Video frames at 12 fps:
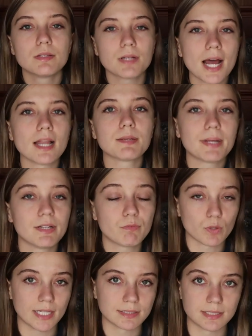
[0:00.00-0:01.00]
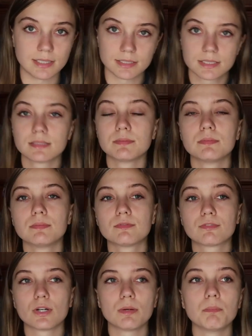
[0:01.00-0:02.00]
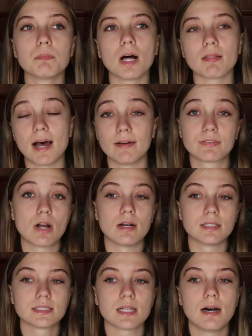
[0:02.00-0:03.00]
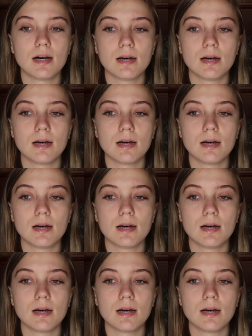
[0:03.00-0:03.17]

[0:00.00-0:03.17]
kind of like paying $4,000 for a lot of cars,